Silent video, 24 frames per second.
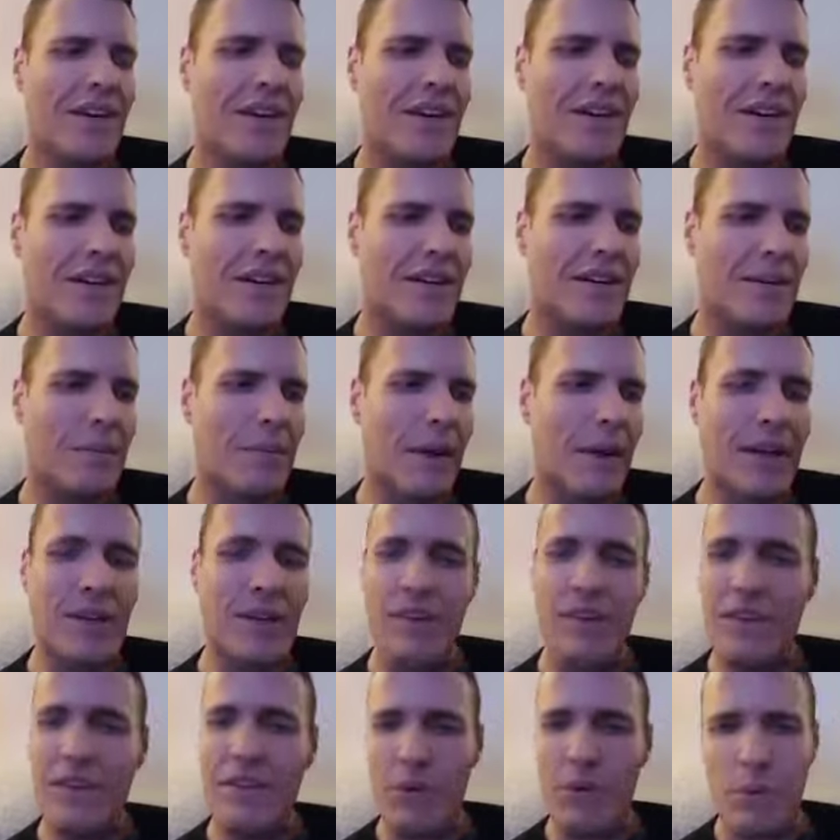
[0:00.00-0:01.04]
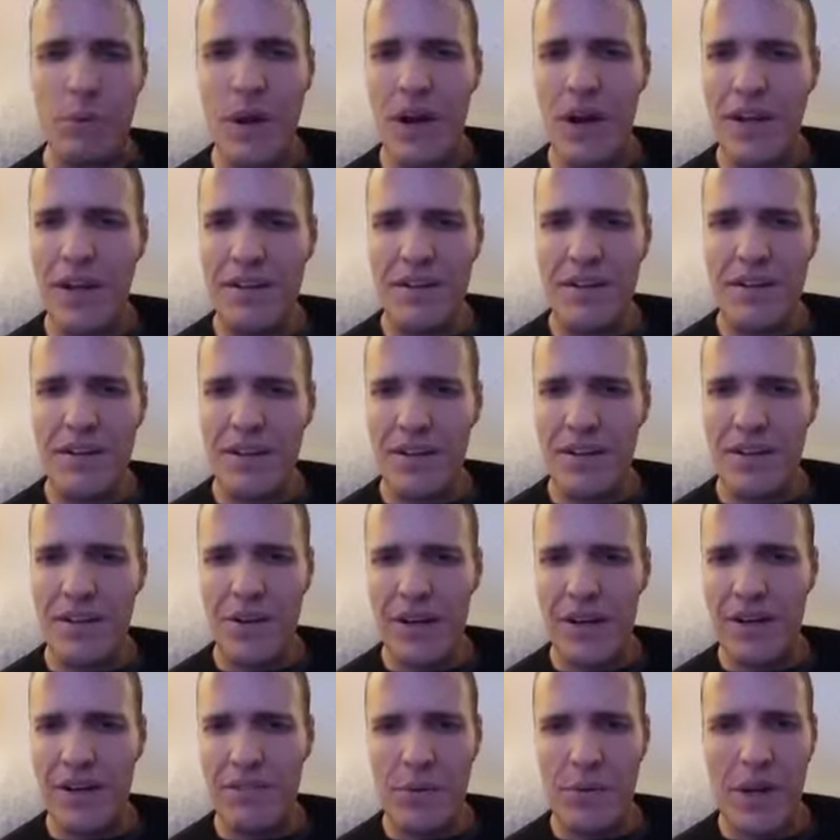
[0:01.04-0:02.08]
I could never run.
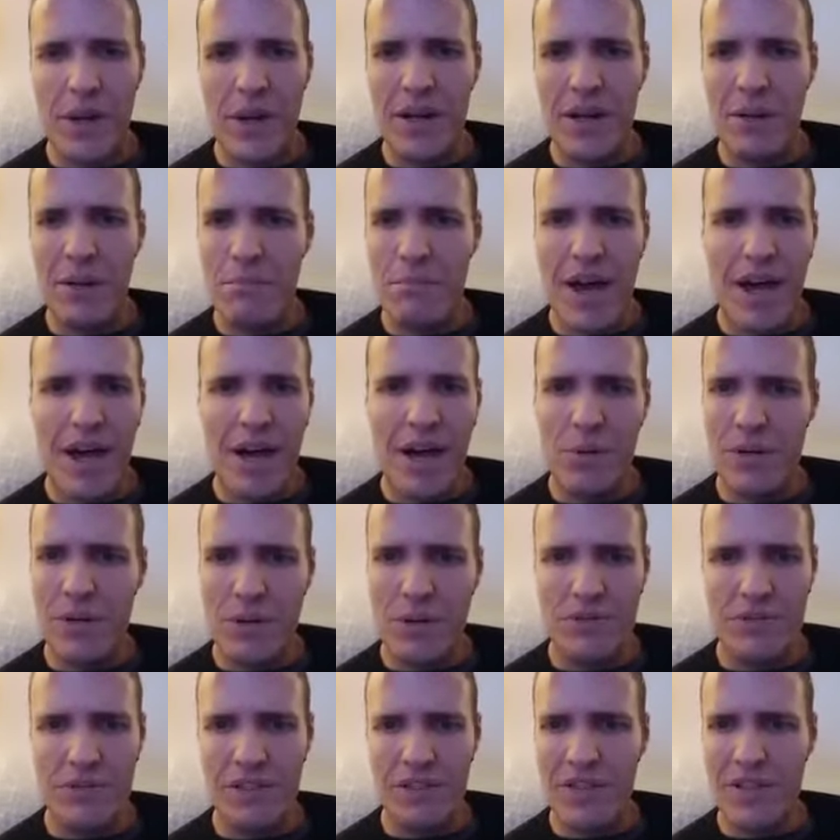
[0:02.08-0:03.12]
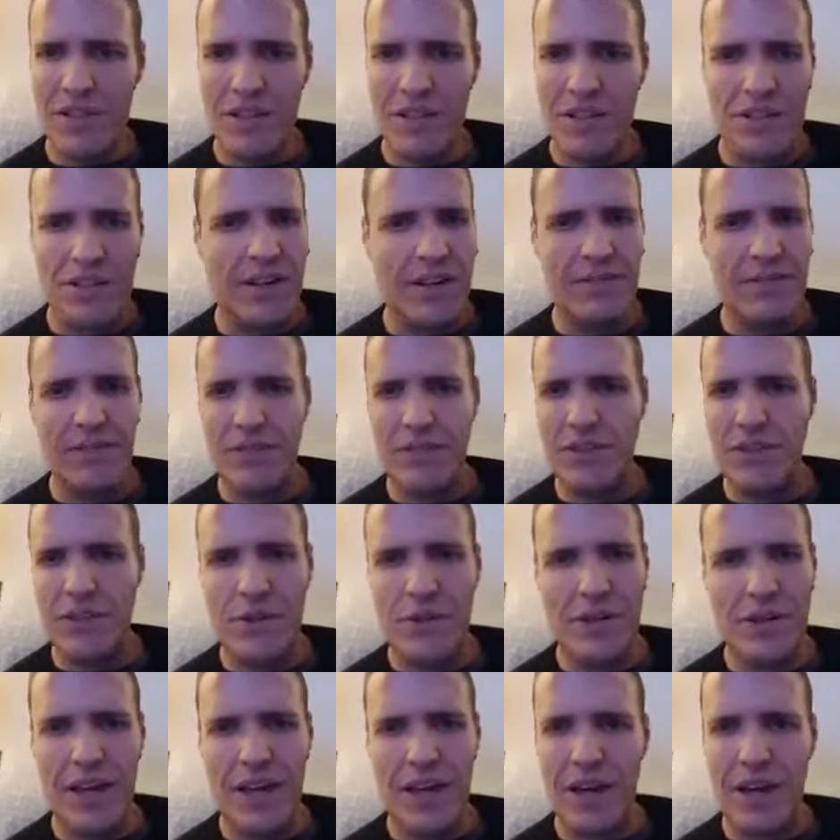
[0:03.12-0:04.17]
I never ran a mile when I was a kid. I could never
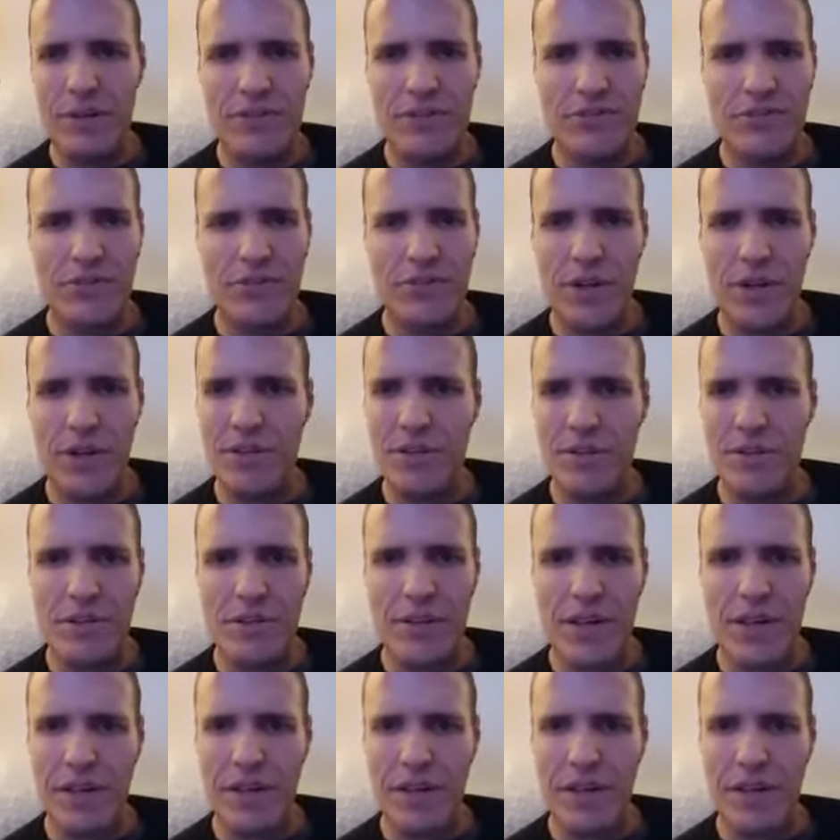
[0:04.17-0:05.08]
do it. I always struggled.